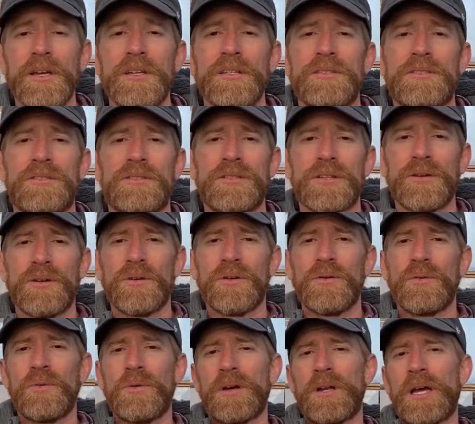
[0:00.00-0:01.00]
So
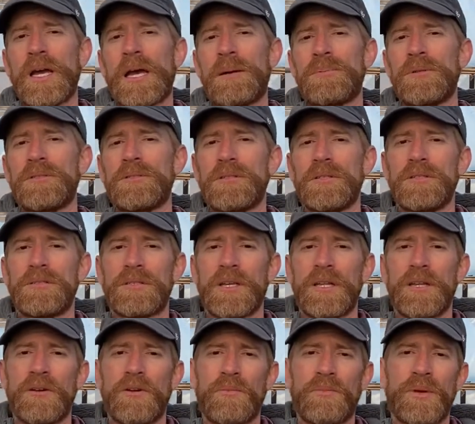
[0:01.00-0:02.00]
what happens is they
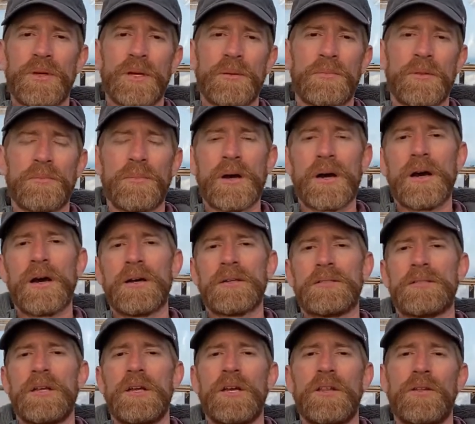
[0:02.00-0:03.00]
don't pick up the box.